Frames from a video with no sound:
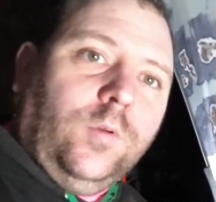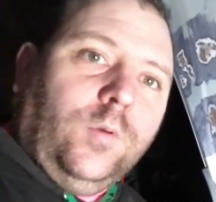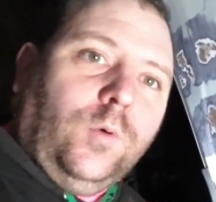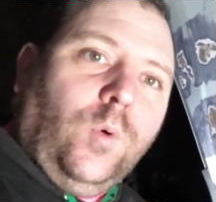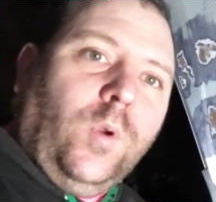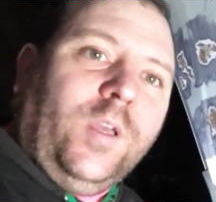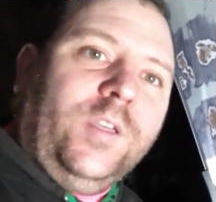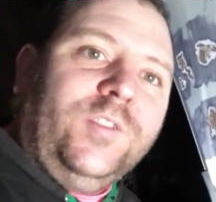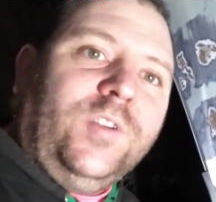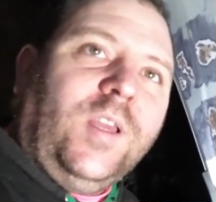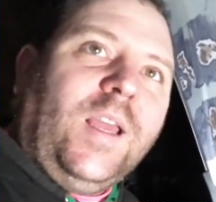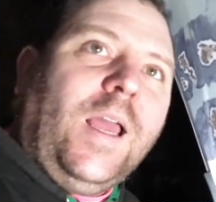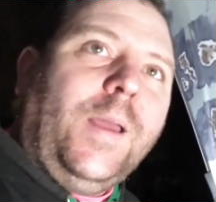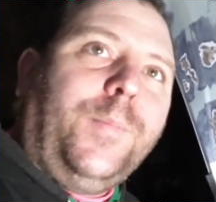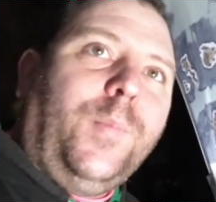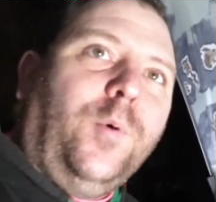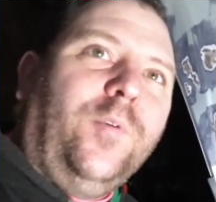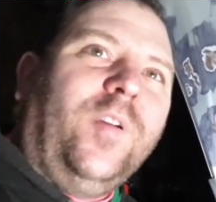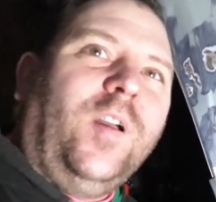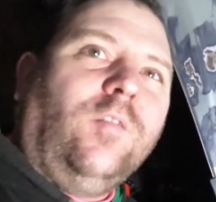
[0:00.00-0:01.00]
quick as I can,
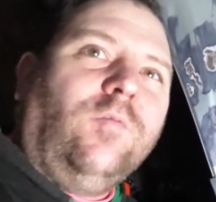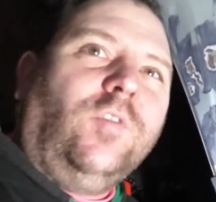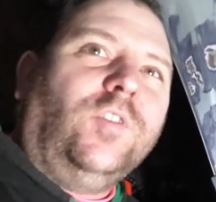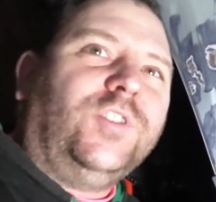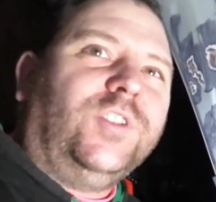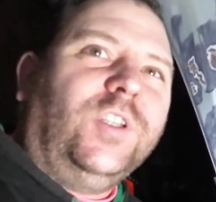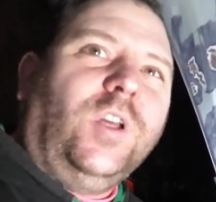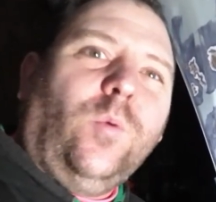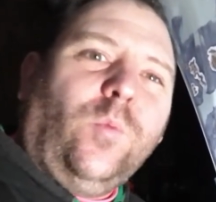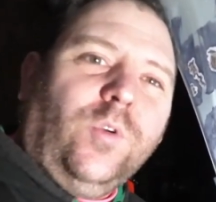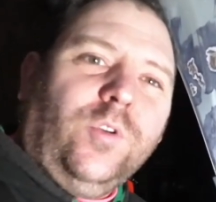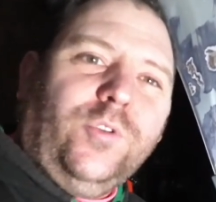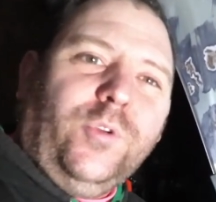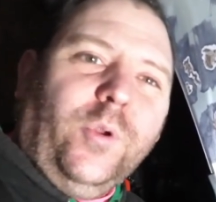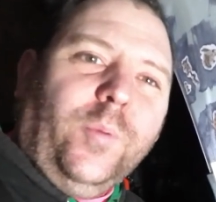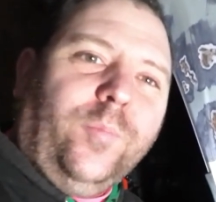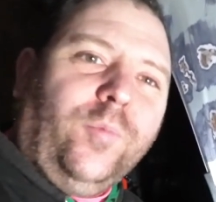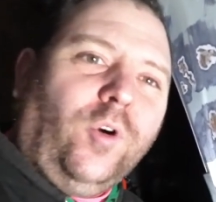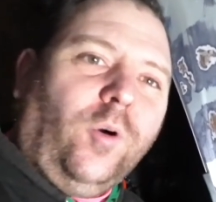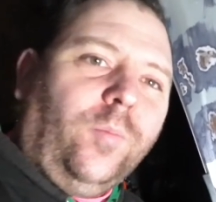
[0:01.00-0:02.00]
but without rushing it. I want to do
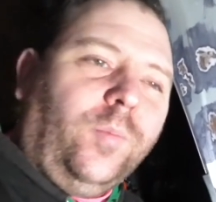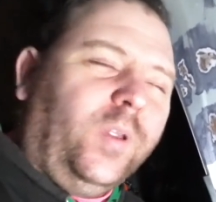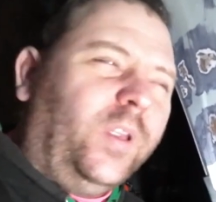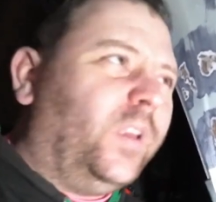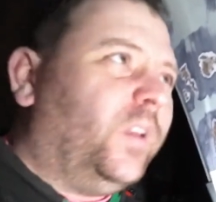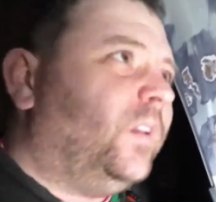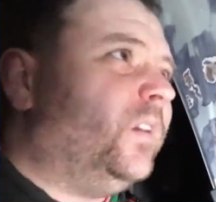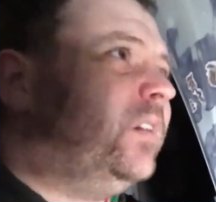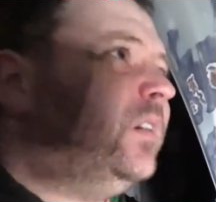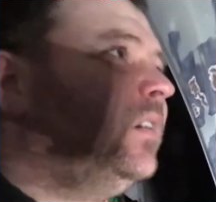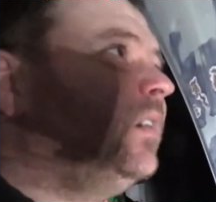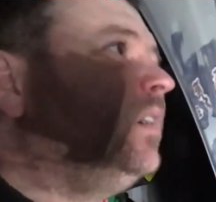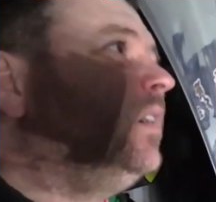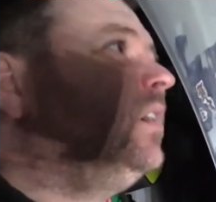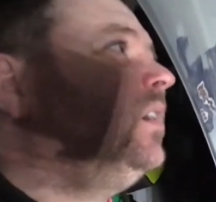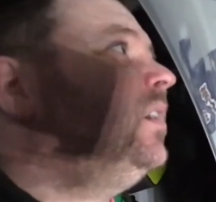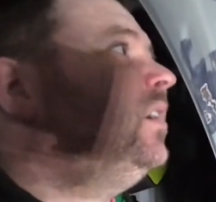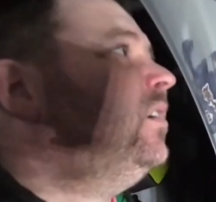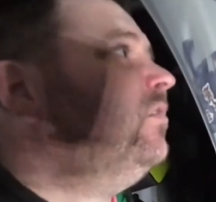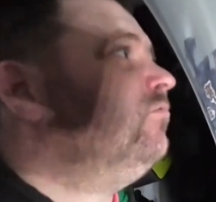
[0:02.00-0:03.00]
it properly
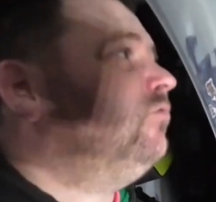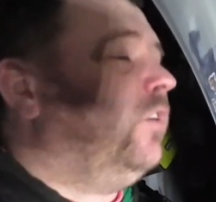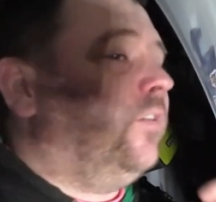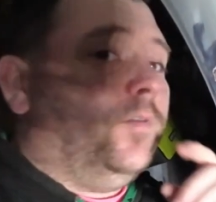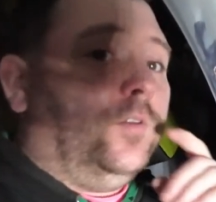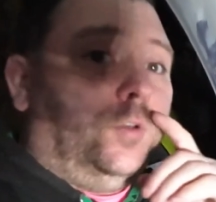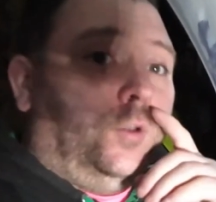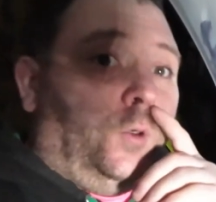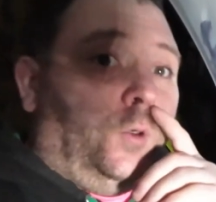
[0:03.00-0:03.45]
rather than